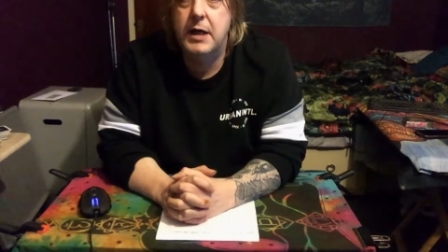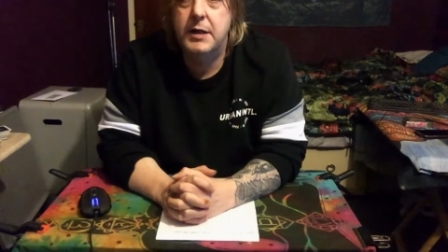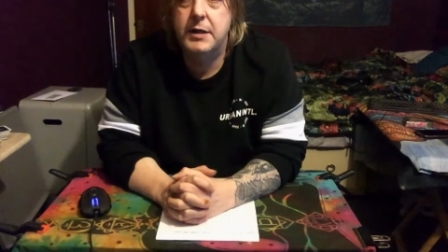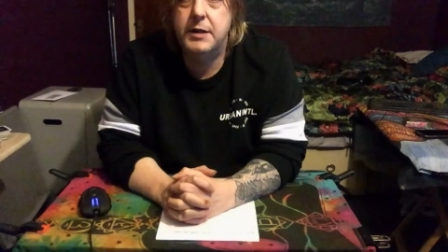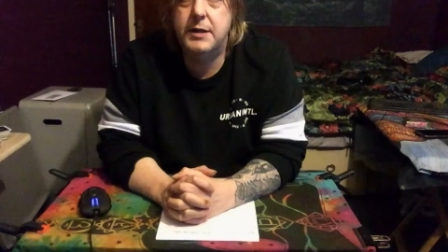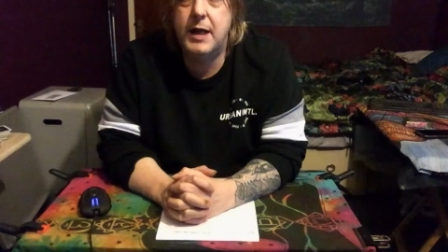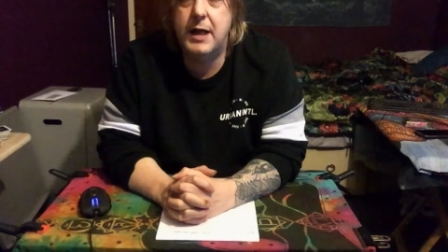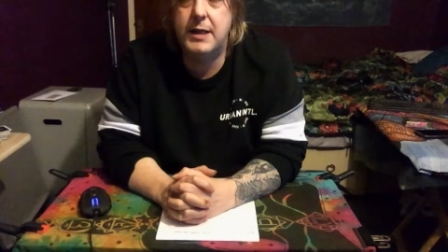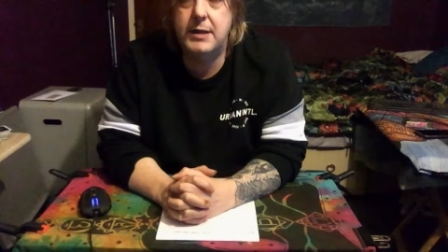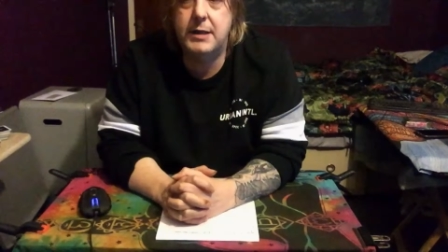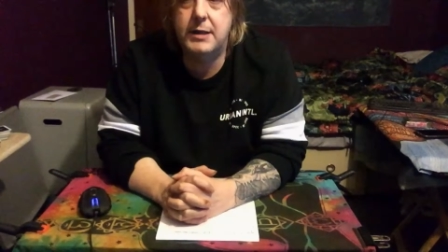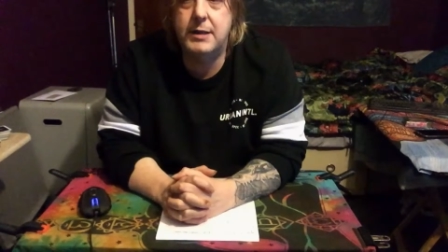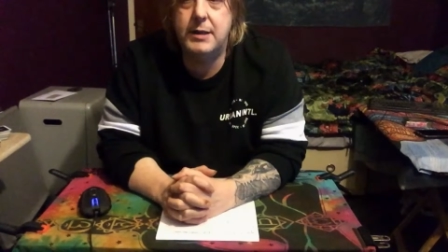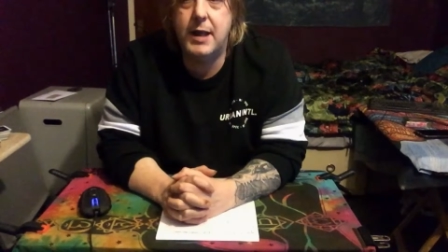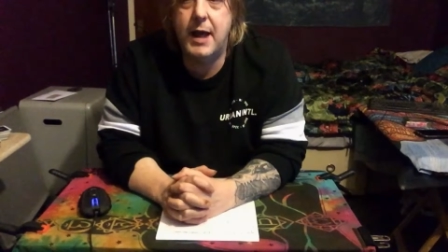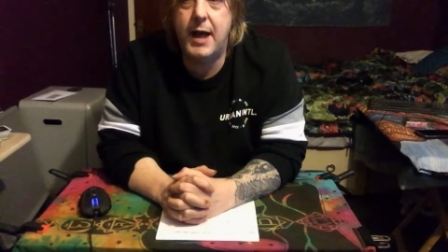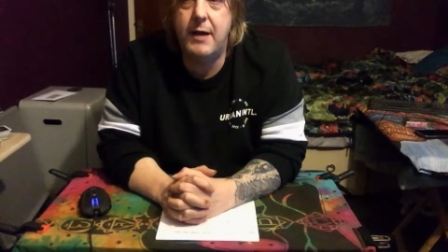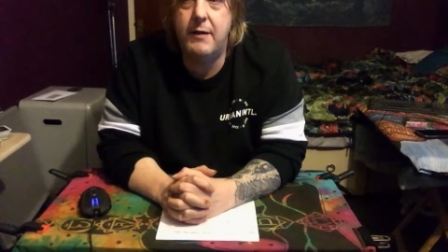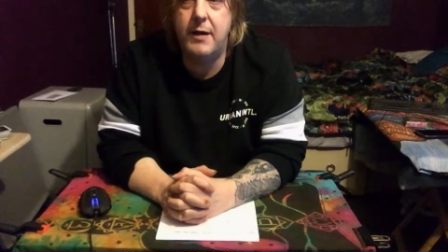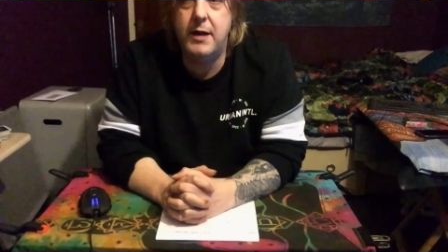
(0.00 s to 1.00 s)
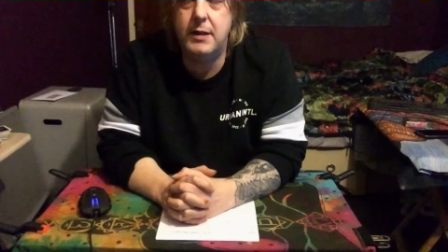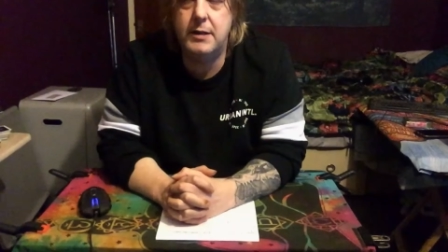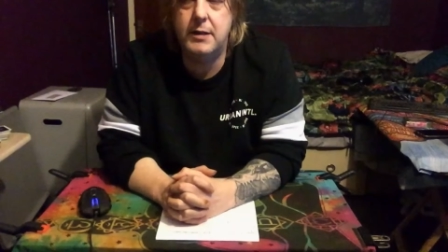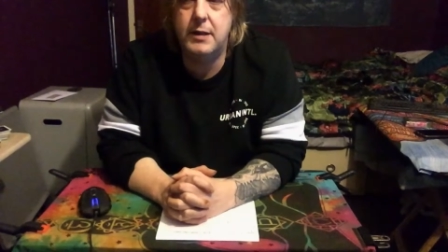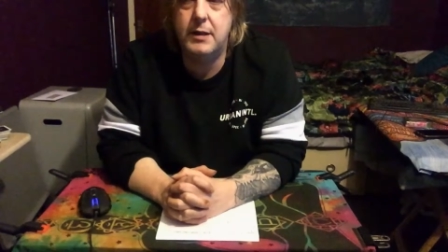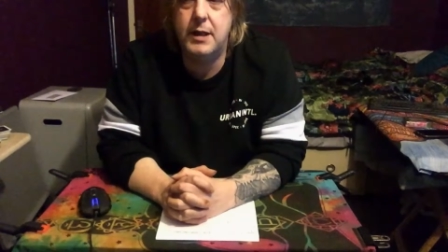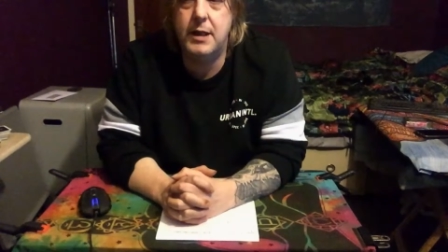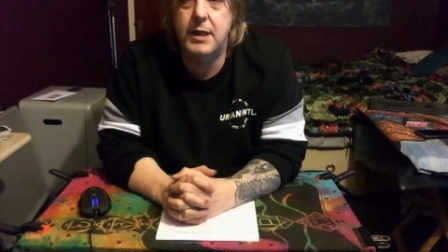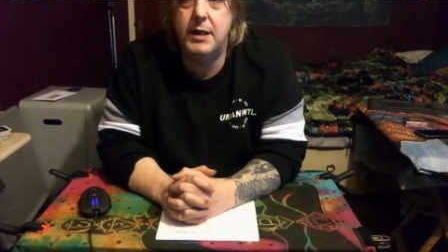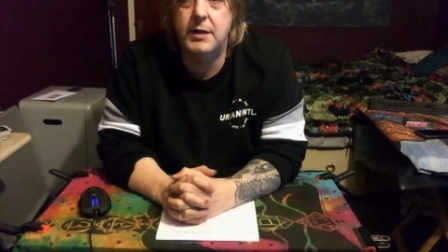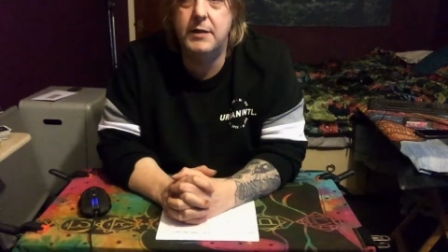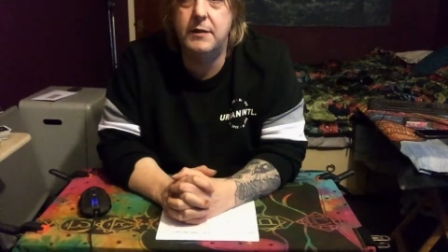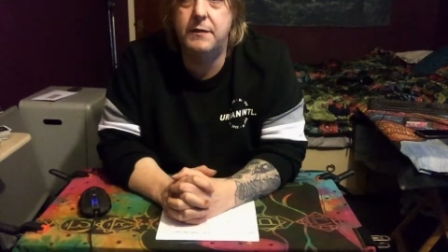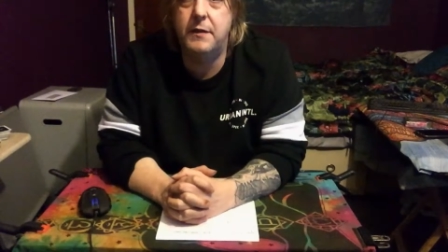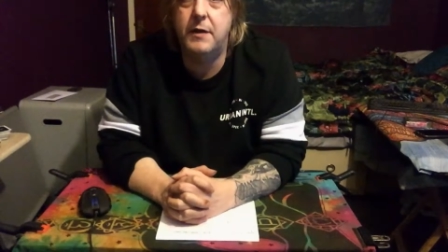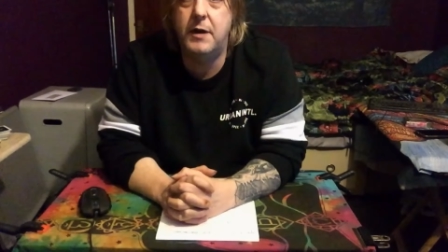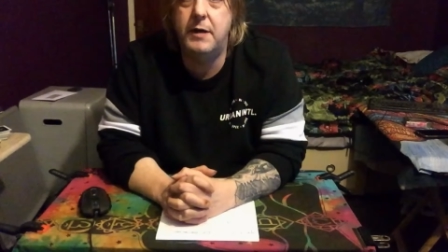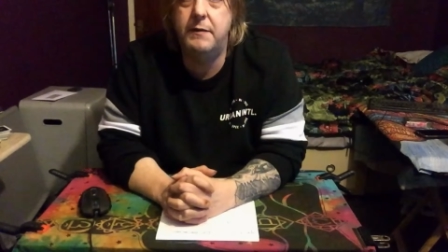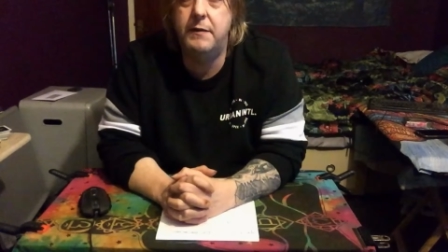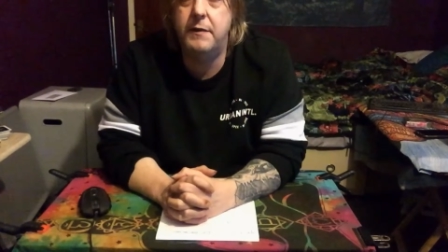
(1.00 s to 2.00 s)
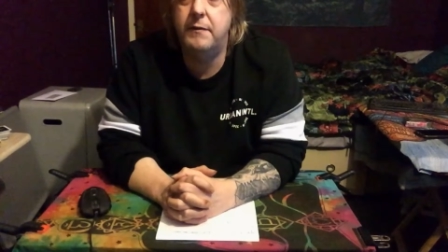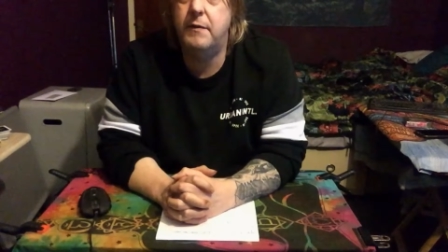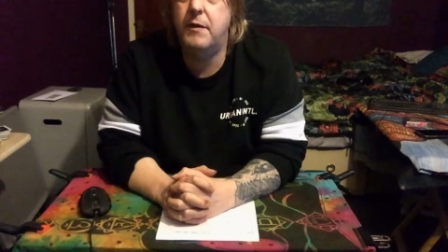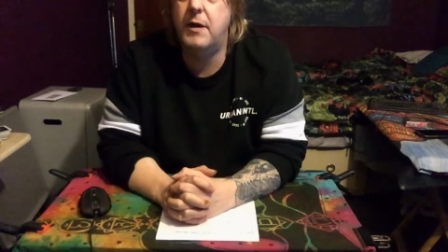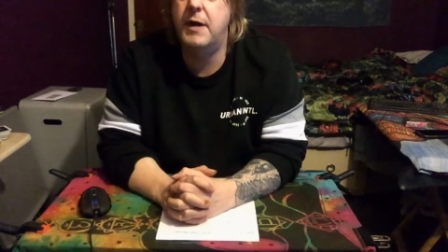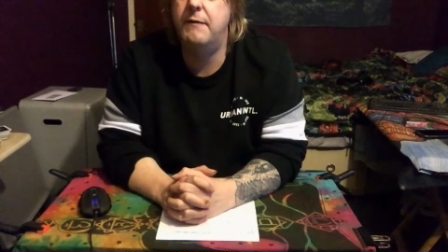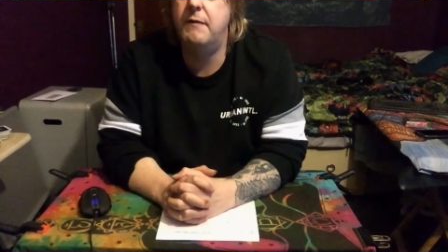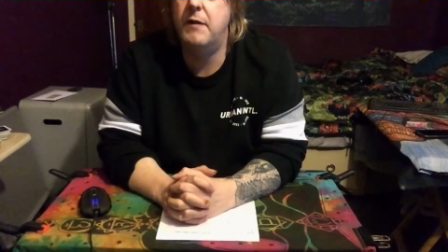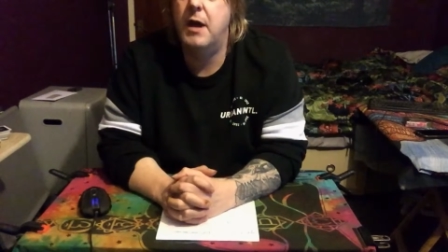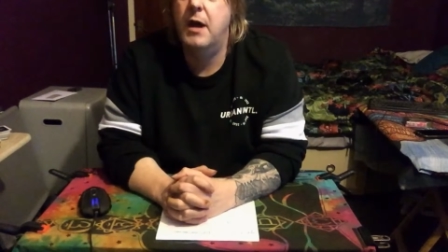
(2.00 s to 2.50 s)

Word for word: Sagittarius, I think is a five, right?